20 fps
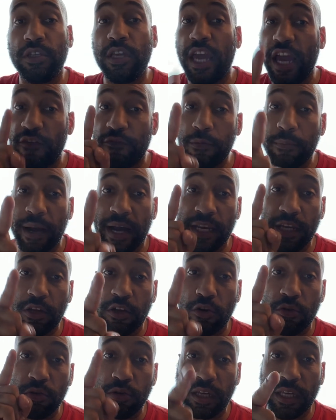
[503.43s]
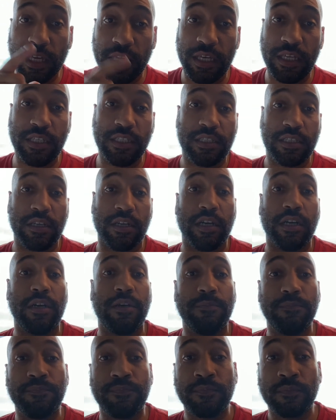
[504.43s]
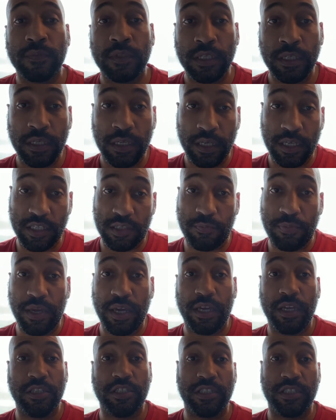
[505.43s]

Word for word: Everybody, go look at his um, his page.